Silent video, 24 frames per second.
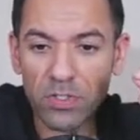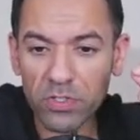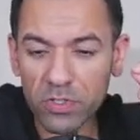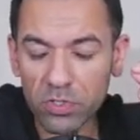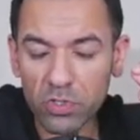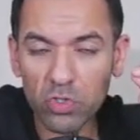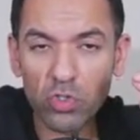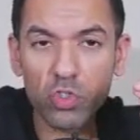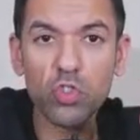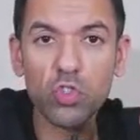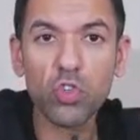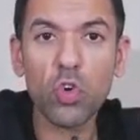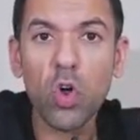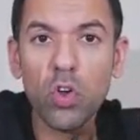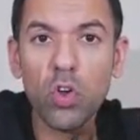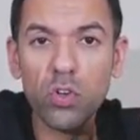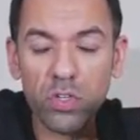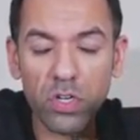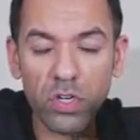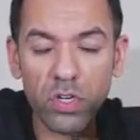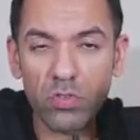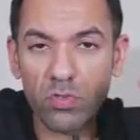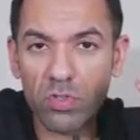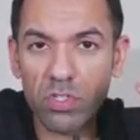
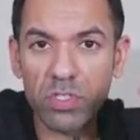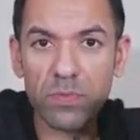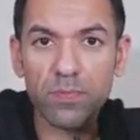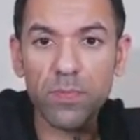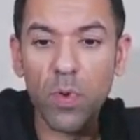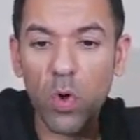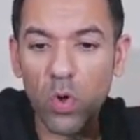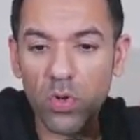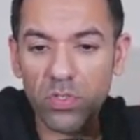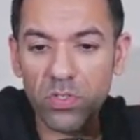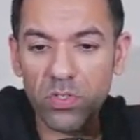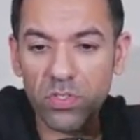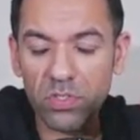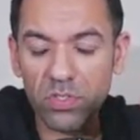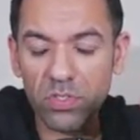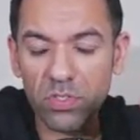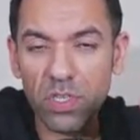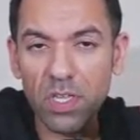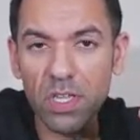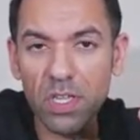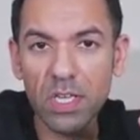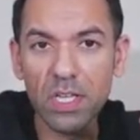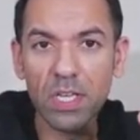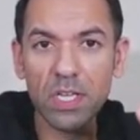stronger response
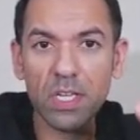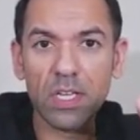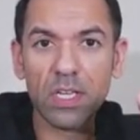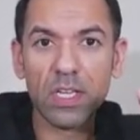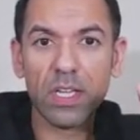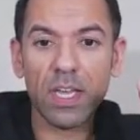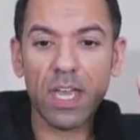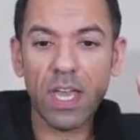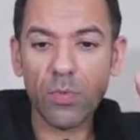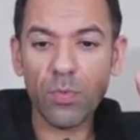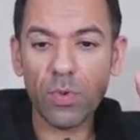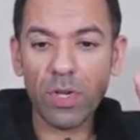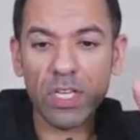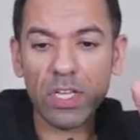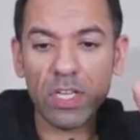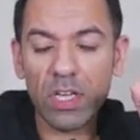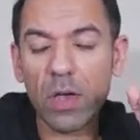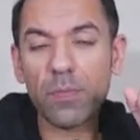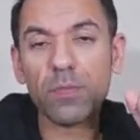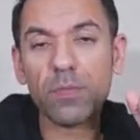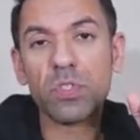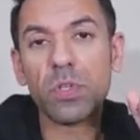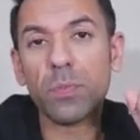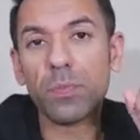when it
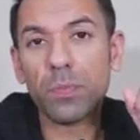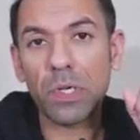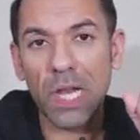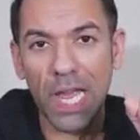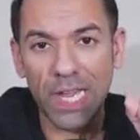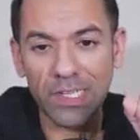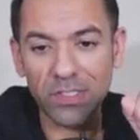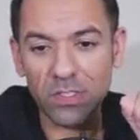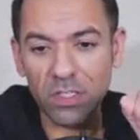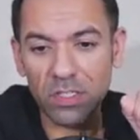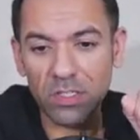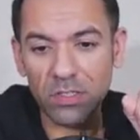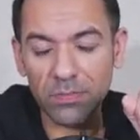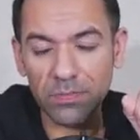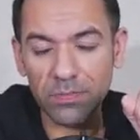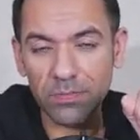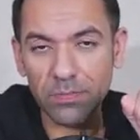comes to practical.